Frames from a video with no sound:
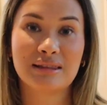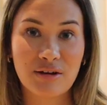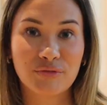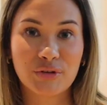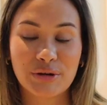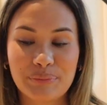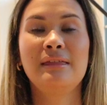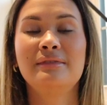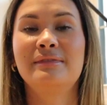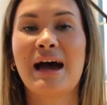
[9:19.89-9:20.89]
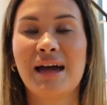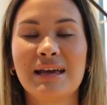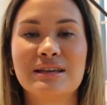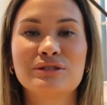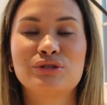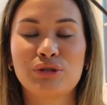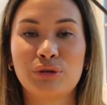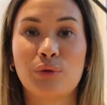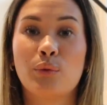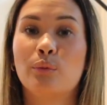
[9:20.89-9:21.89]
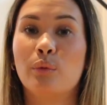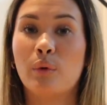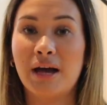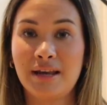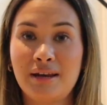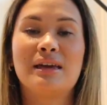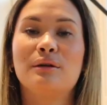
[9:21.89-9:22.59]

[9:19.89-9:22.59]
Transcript: level. And that is to, 1,